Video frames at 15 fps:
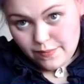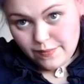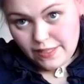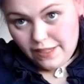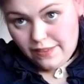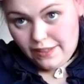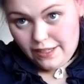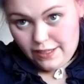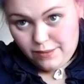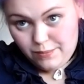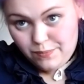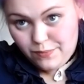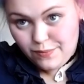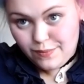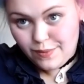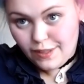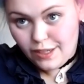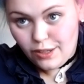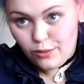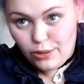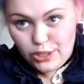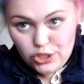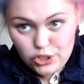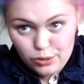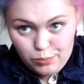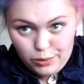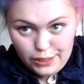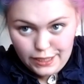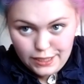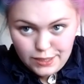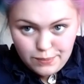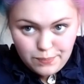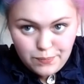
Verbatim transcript: And then arrange your braid